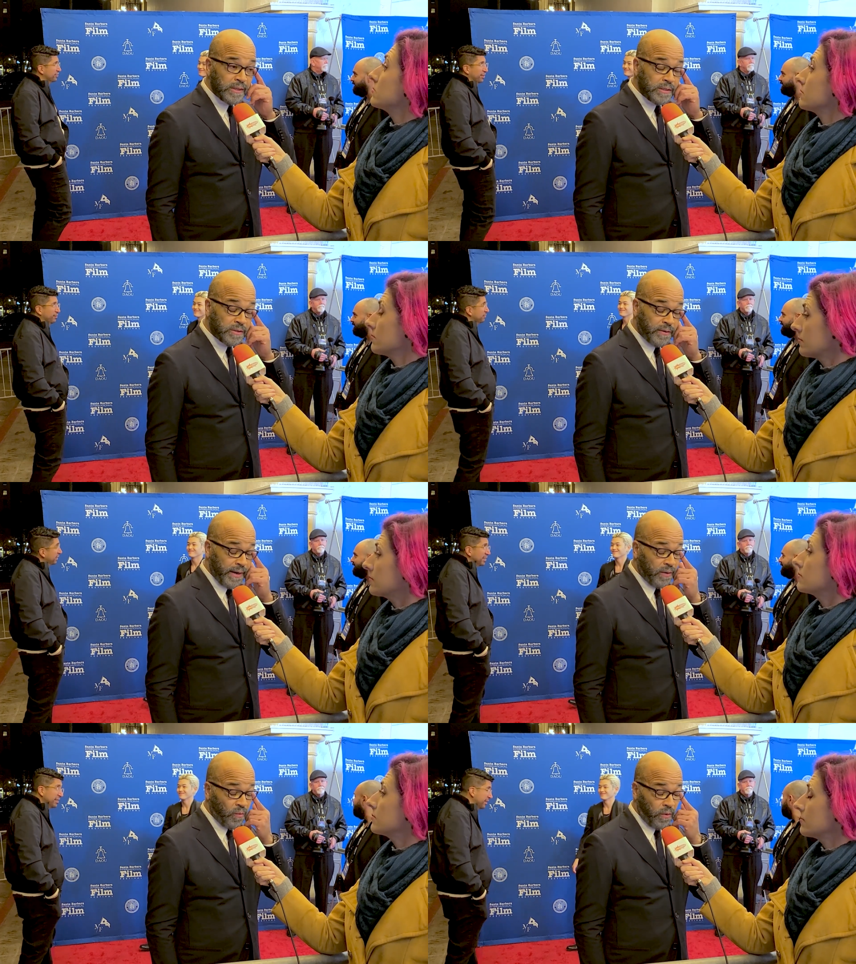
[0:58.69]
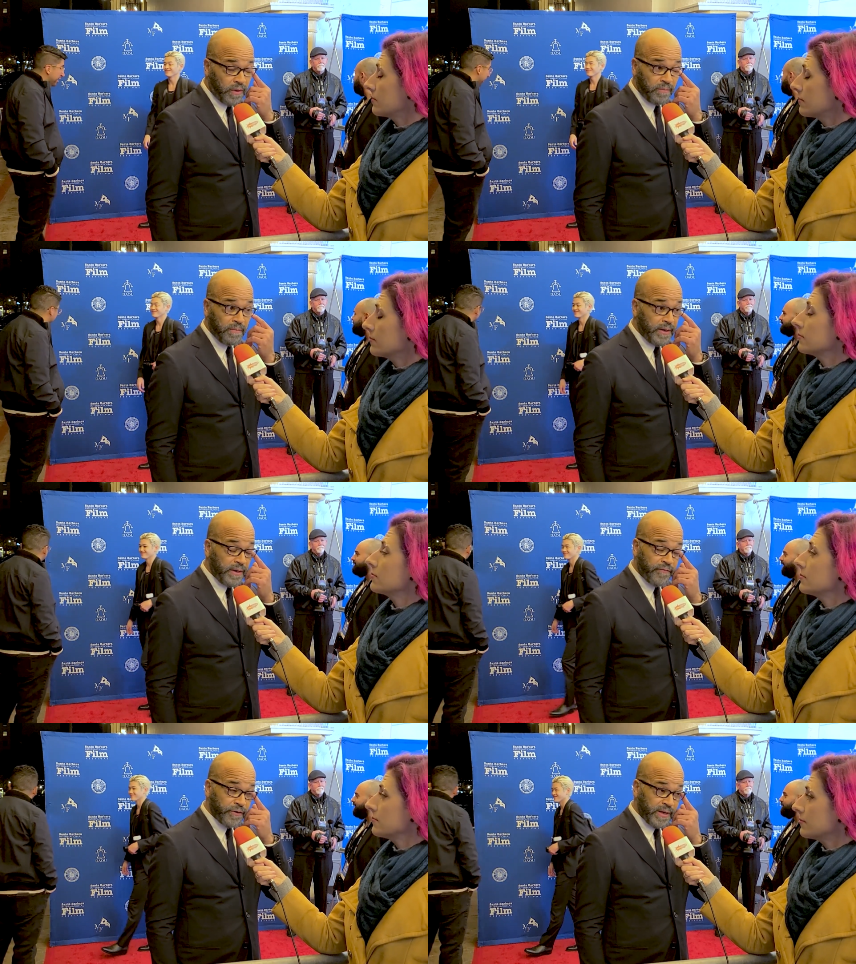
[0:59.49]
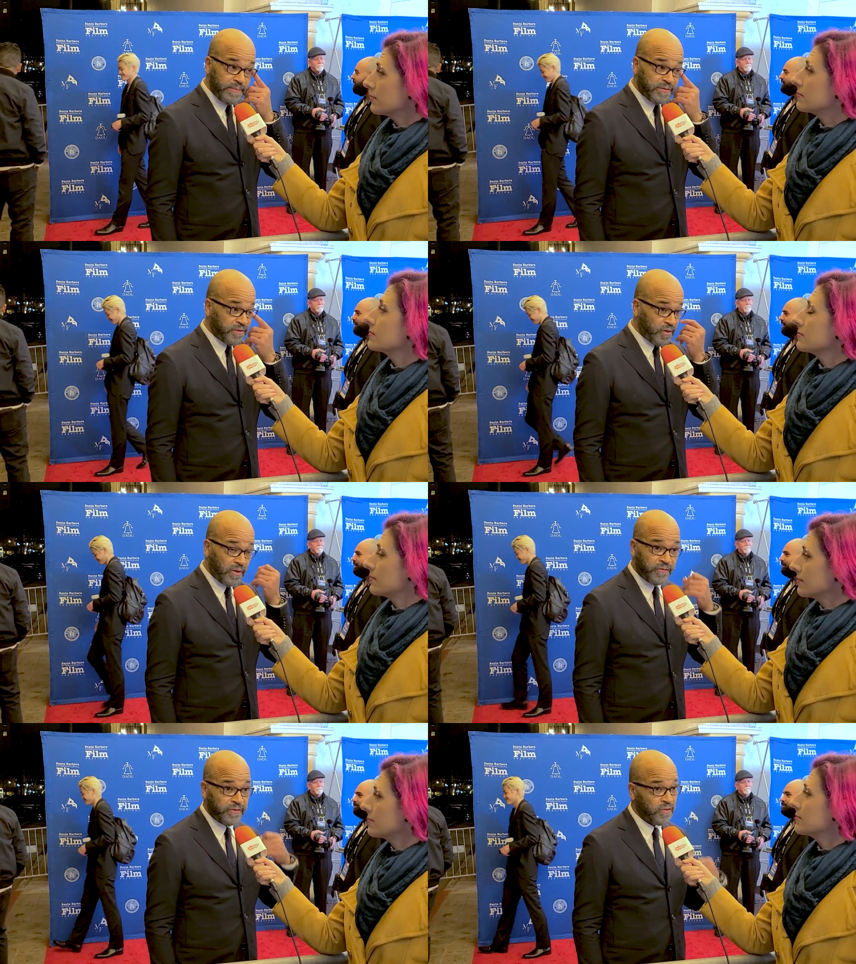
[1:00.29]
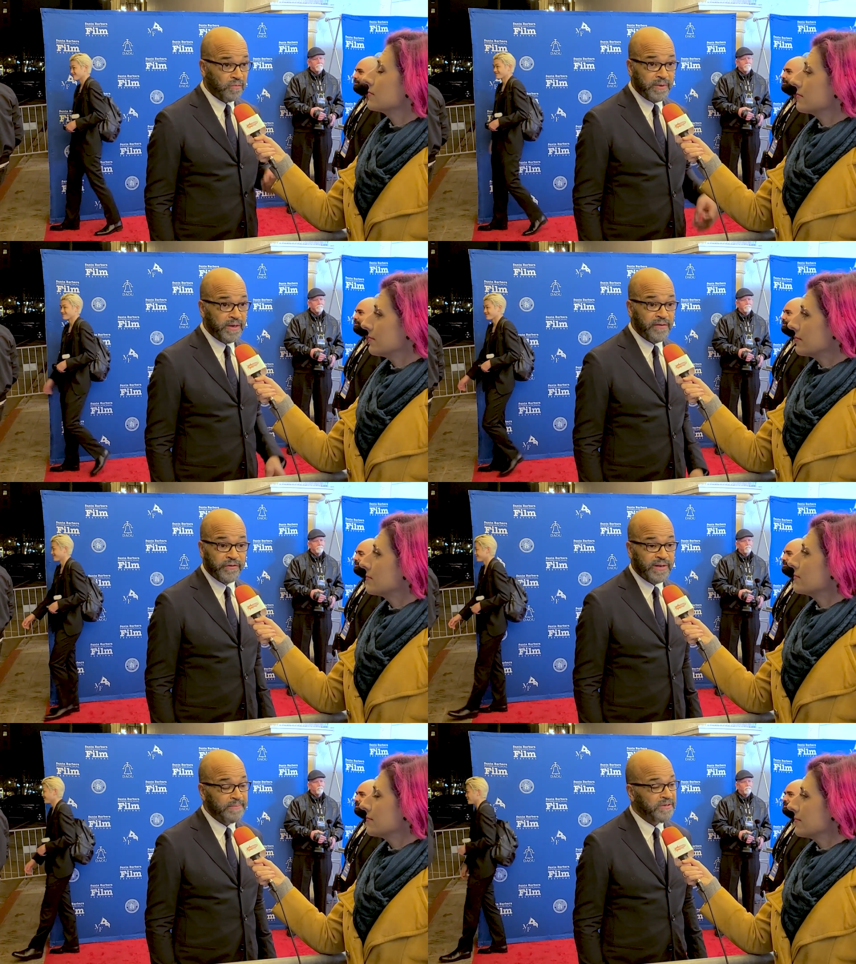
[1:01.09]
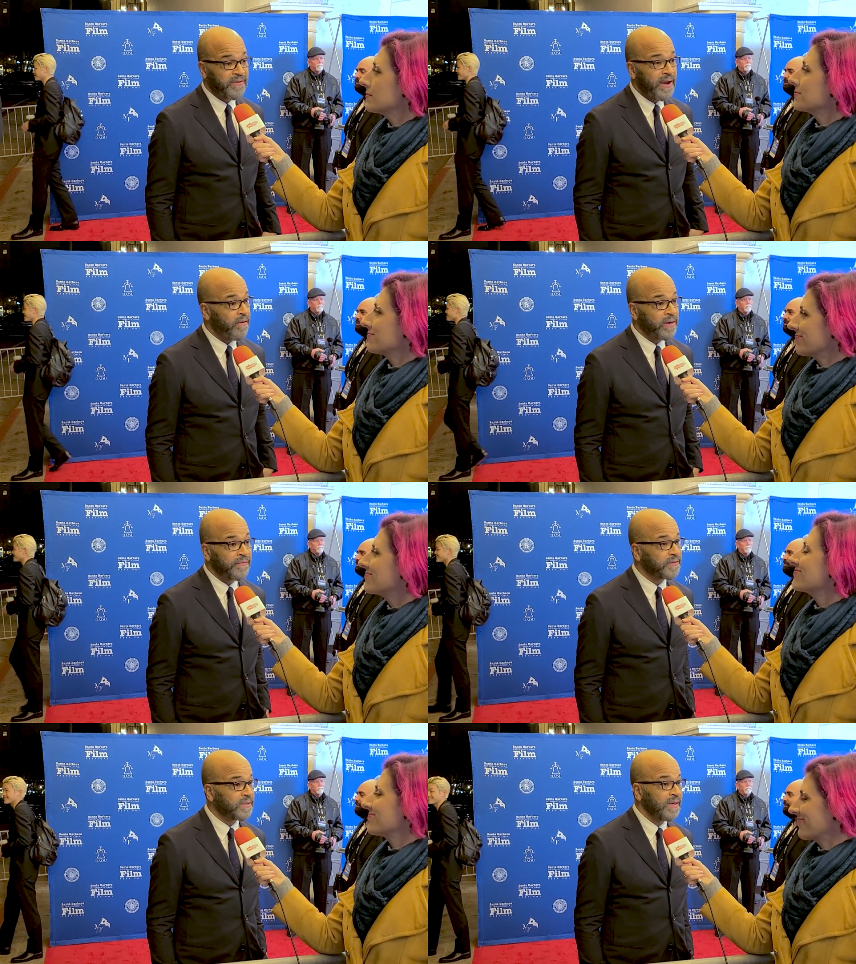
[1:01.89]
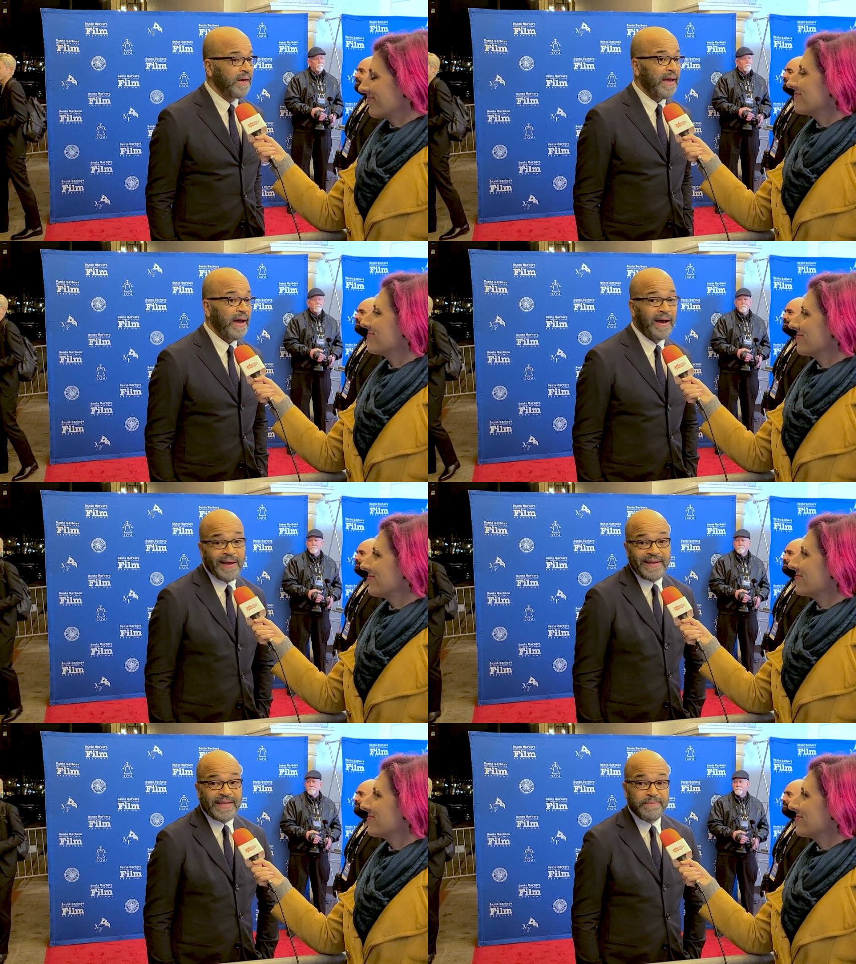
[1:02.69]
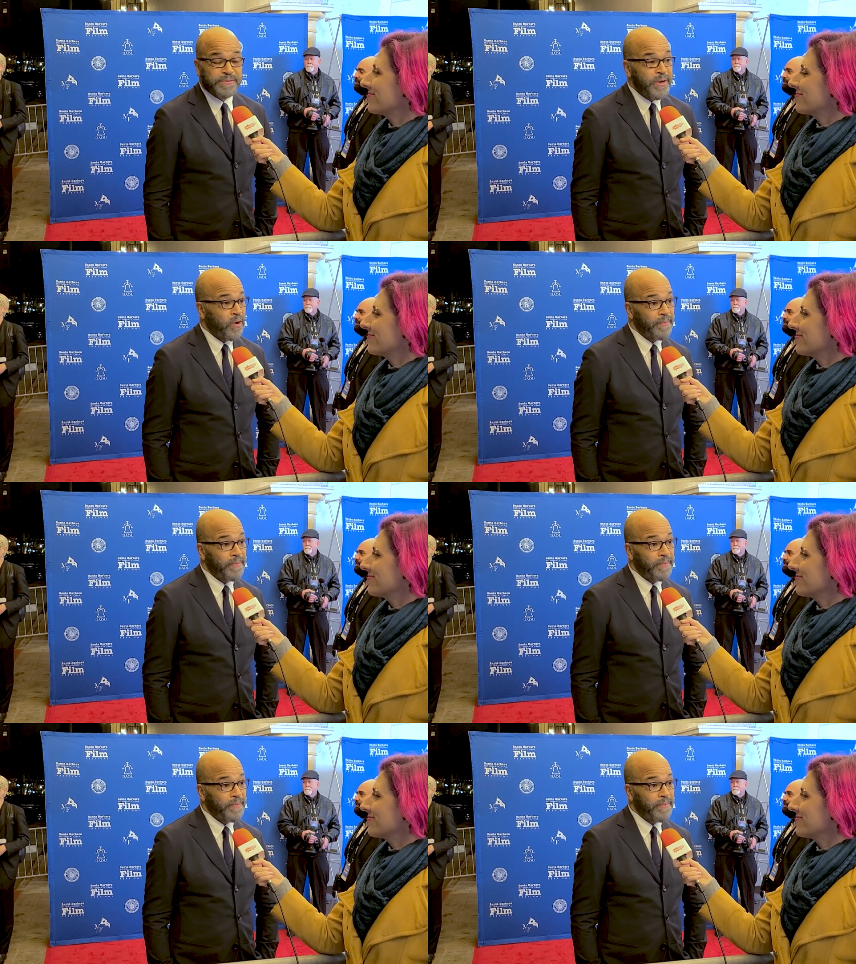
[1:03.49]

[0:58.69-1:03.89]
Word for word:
Speaker 1: so that I can work in many different types of genres, on many different types of narratives. Uh, it keeps me on